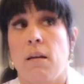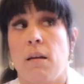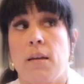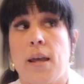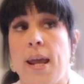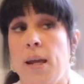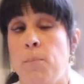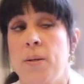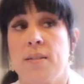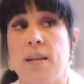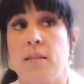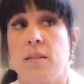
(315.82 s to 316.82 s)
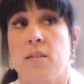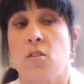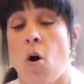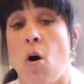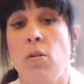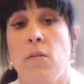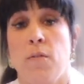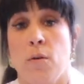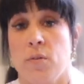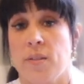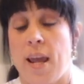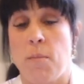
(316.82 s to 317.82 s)
Kate possesses all of
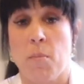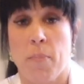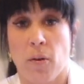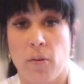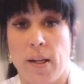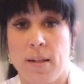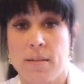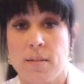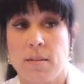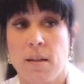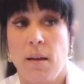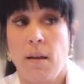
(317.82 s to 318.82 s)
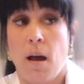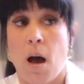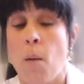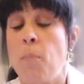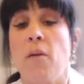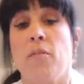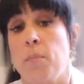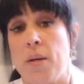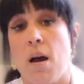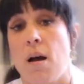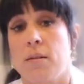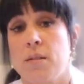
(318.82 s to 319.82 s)
those capabilities above and
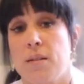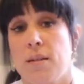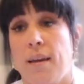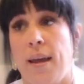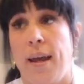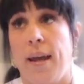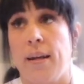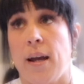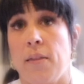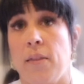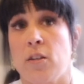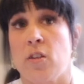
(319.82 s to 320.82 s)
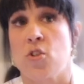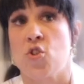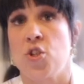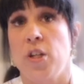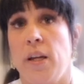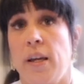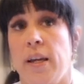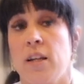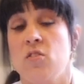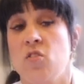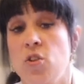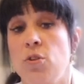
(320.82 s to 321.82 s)
beyond. And I think that she
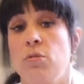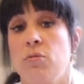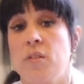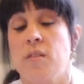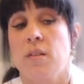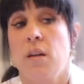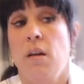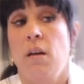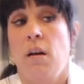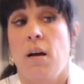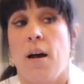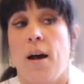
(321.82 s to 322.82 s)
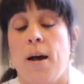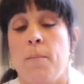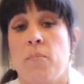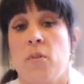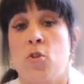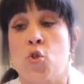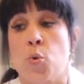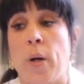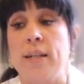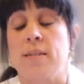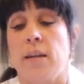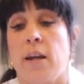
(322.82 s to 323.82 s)
exudes the
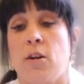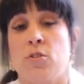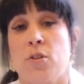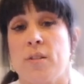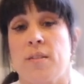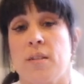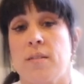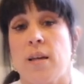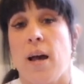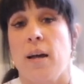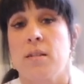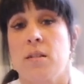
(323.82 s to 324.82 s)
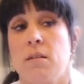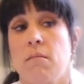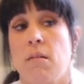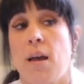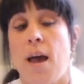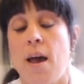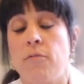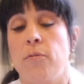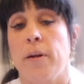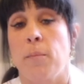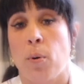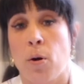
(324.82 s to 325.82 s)
traits and characteristics that
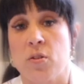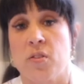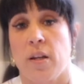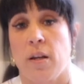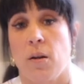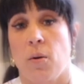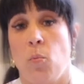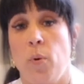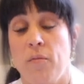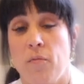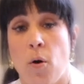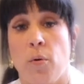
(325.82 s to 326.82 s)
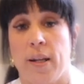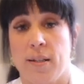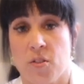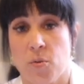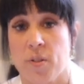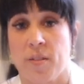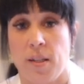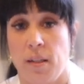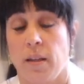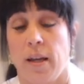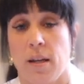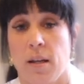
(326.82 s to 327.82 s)
every person we vote into a seat,
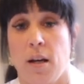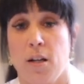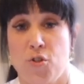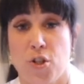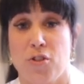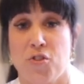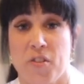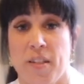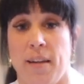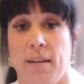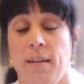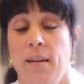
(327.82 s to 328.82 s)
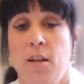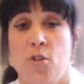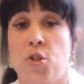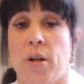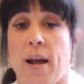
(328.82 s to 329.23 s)
like a judge seat, should